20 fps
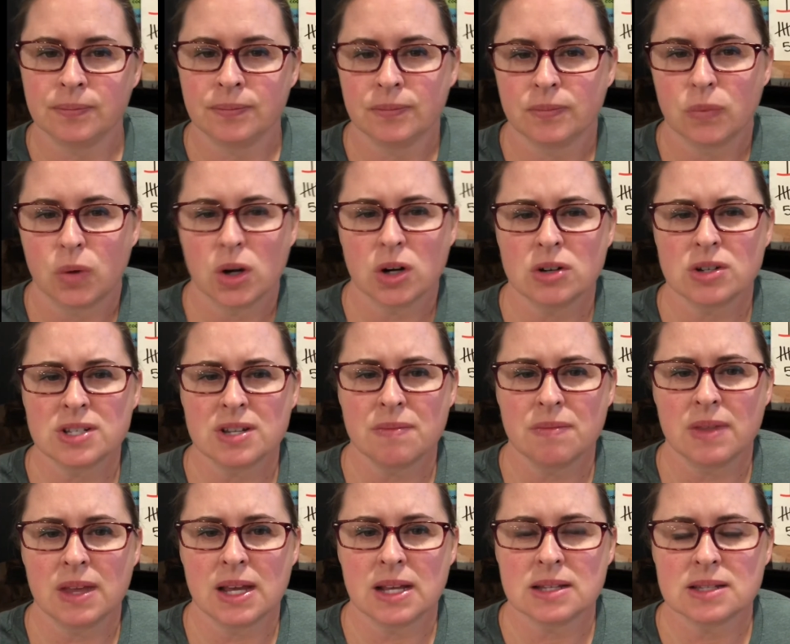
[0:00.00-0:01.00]
What are some
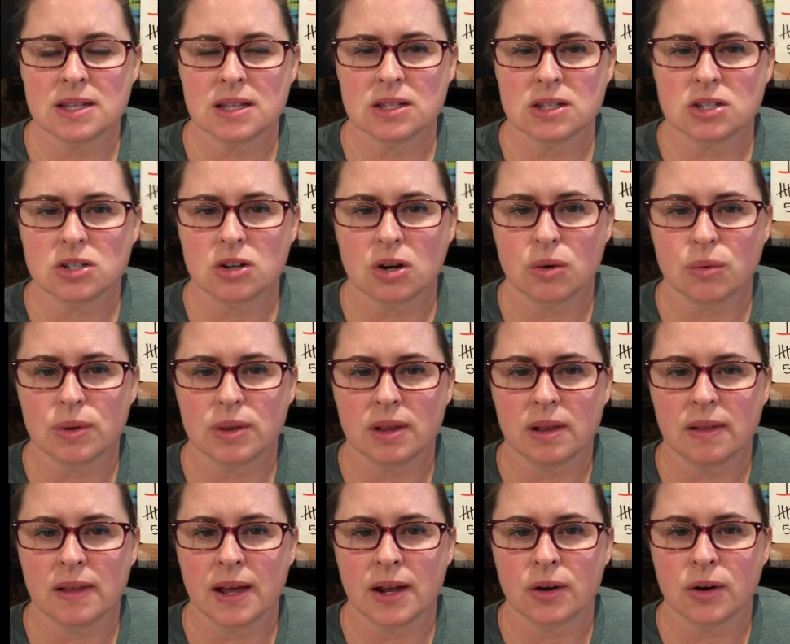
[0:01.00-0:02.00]
things that start with the
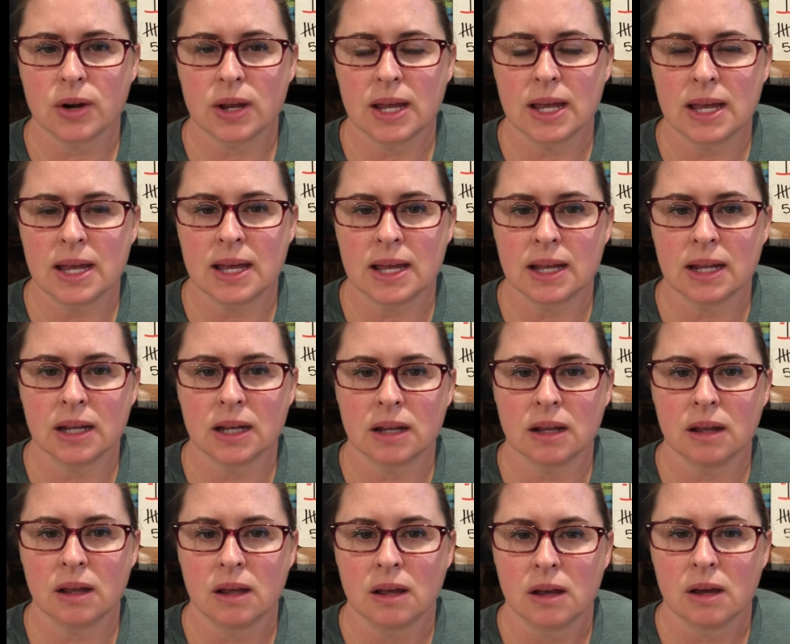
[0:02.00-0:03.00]
letter
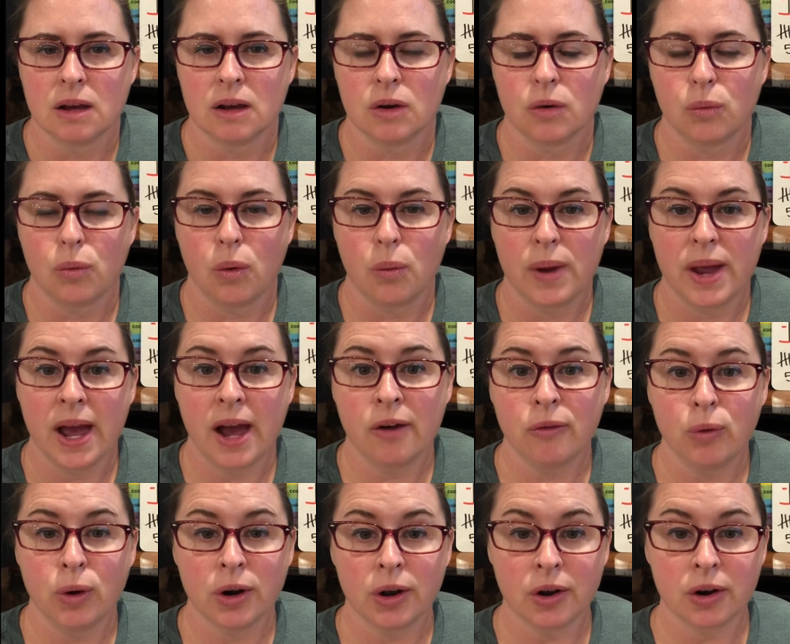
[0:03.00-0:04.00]
N? Well, we
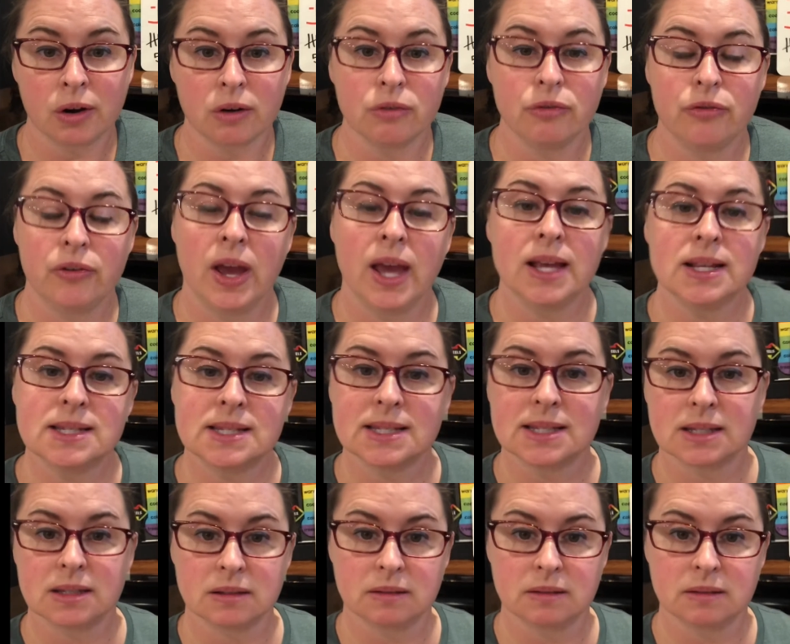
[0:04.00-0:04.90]
have one on our face.